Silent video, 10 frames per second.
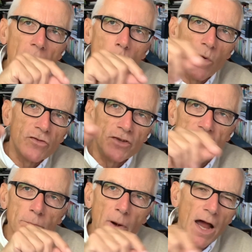with this
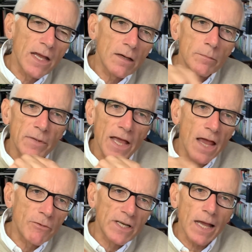buying
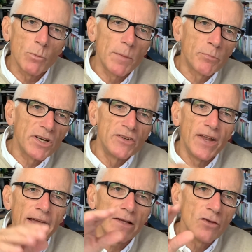behavior, can we
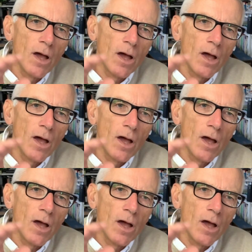predict